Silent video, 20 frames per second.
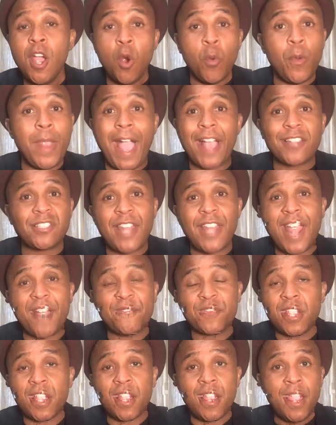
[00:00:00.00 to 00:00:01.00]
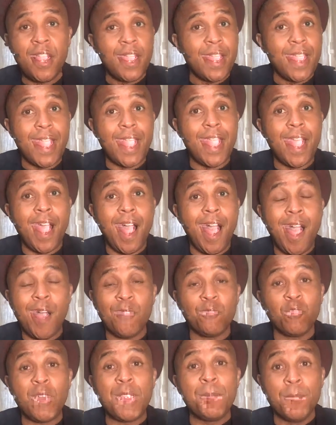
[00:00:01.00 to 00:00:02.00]
We actually have to
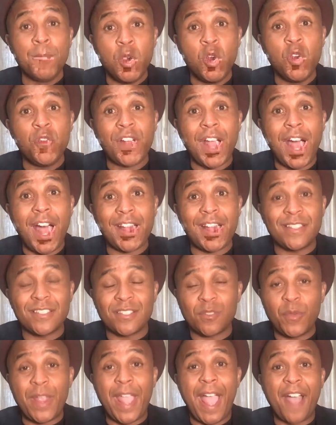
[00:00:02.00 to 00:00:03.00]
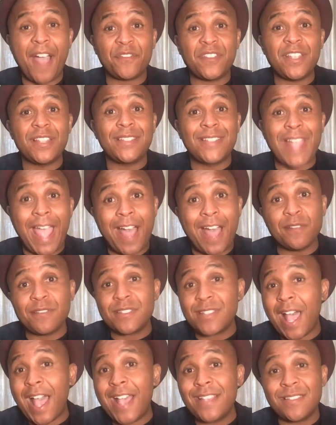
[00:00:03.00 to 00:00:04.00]
um, remove guns. We have to
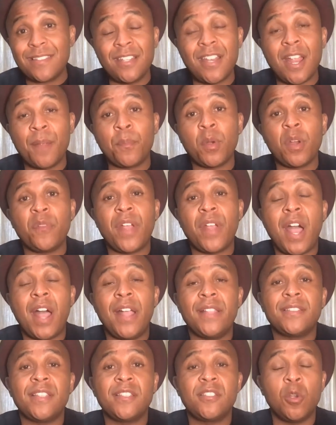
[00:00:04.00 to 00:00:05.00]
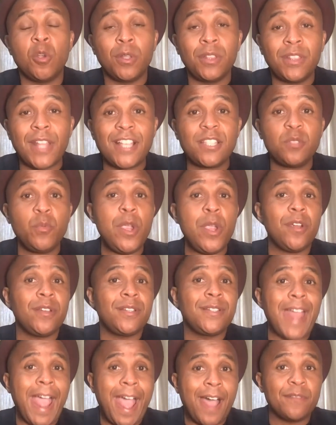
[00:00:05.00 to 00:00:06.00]
downsize the number of guns. And so, unless we are
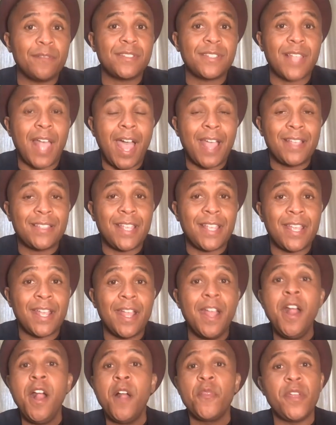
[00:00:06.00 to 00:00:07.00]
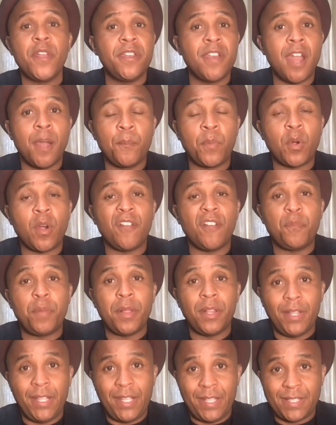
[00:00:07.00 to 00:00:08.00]
downsizing the number of
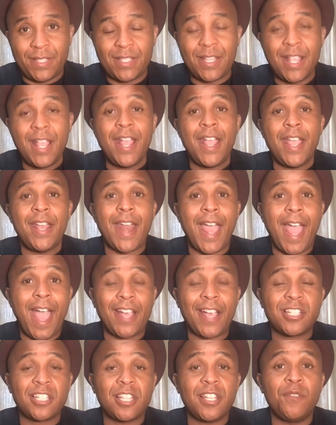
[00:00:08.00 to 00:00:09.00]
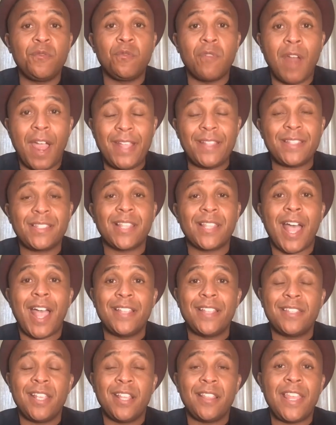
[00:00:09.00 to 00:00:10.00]
police and actually right
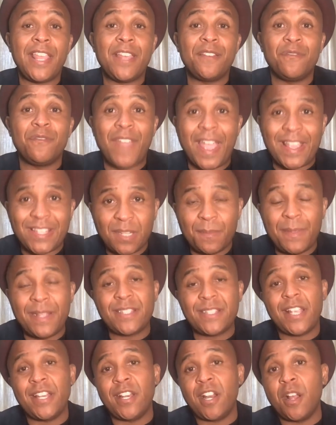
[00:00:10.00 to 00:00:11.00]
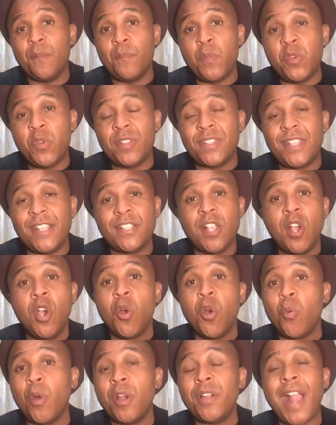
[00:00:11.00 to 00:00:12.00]
sizing the investments in communities,
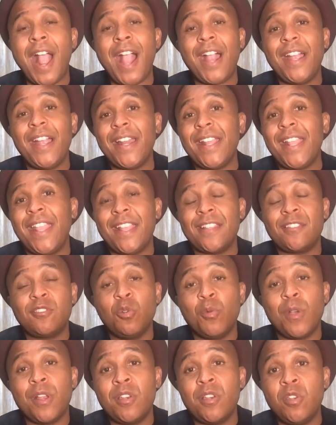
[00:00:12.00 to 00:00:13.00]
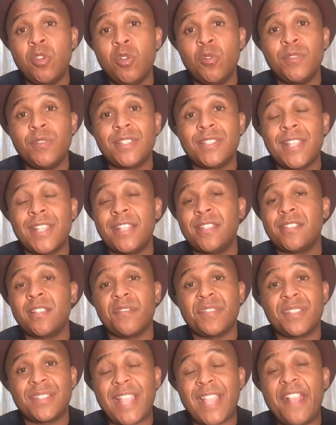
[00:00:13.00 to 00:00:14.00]
we're not going to get to a new sense of
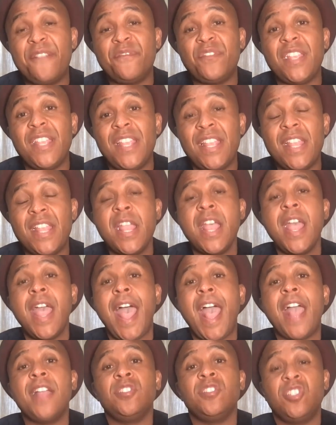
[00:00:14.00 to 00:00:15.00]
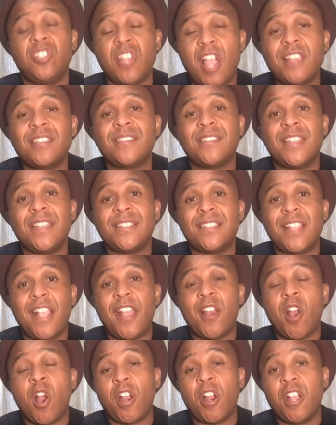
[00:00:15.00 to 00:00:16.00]
safety and justice
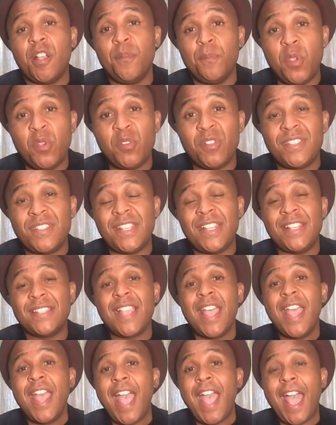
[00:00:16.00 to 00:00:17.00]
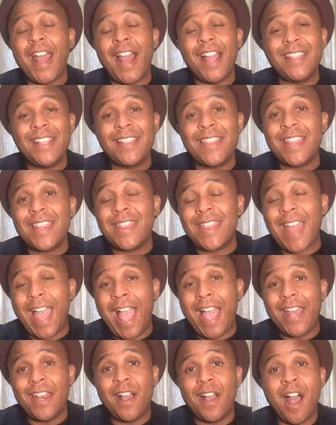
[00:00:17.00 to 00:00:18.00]
in our communities. And I think that
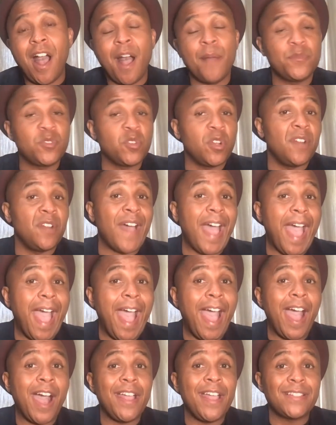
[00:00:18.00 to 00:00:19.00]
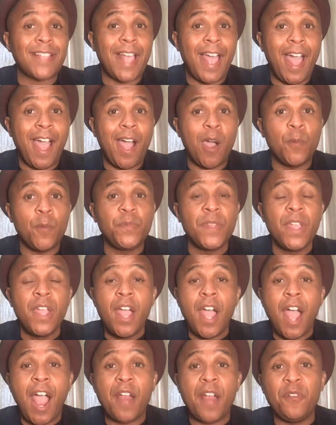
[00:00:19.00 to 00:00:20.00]
that um, sort of how is how
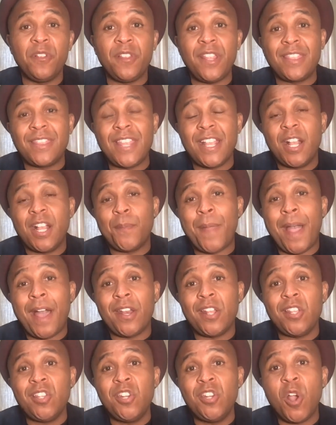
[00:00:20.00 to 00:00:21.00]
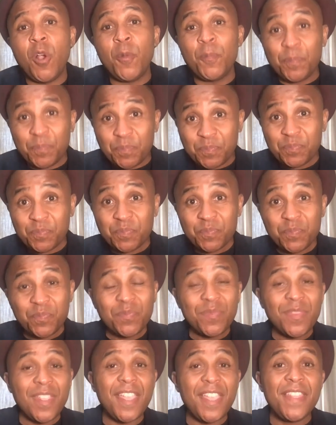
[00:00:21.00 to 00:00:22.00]
I really think about it. You know,
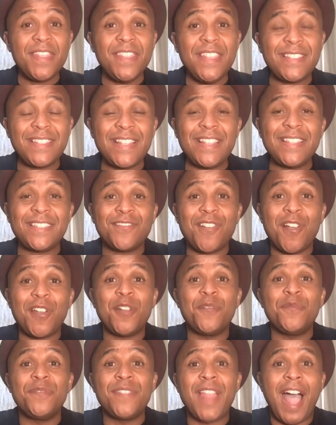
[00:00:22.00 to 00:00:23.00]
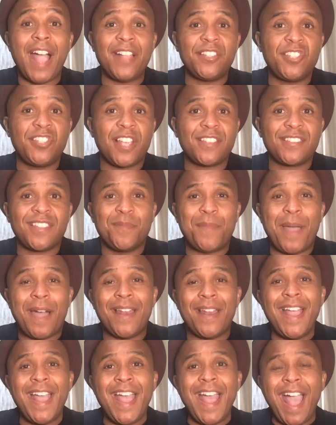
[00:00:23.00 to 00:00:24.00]
this is sort of not just about
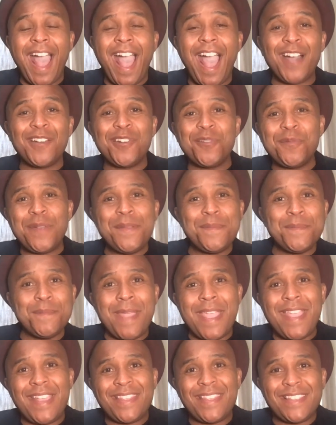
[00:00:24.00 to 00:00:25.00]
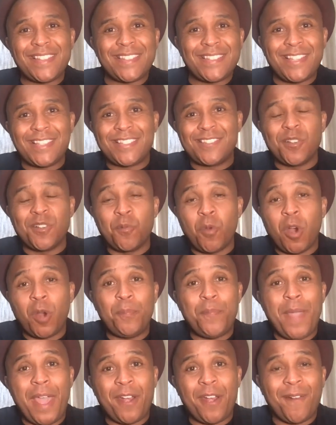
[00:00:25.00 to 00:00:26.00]
how do we make the system work
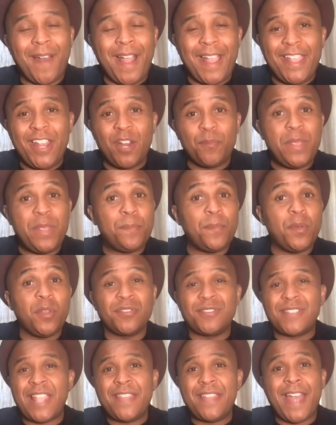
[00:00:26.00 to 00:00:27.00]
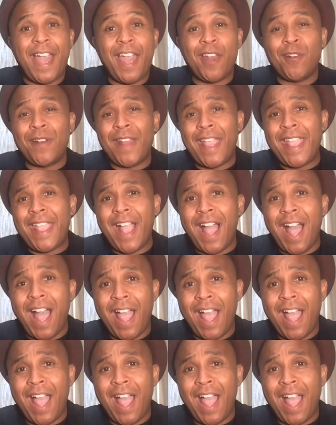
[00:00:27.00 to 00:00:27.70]
better. I hear people say that on AI.